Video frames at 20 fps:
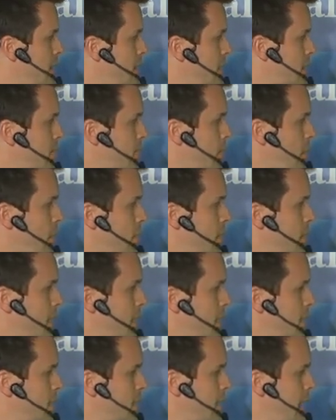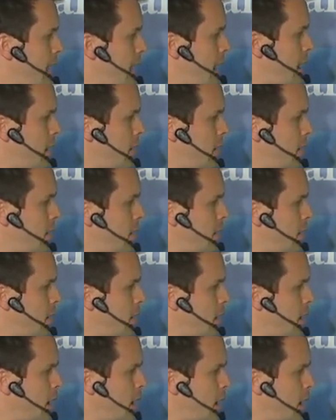this process down.
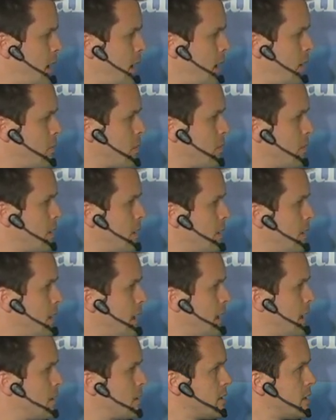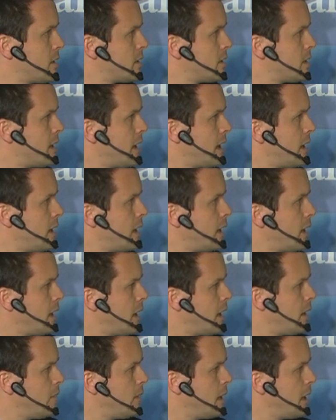Um, what do we got now? Does it say
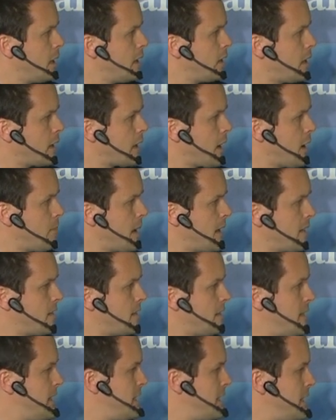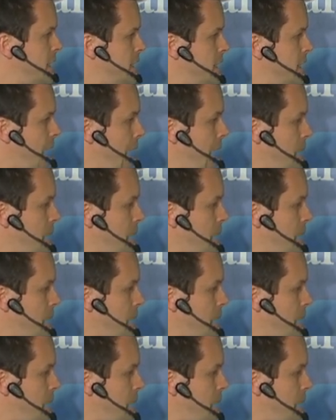how many? Okay, about 60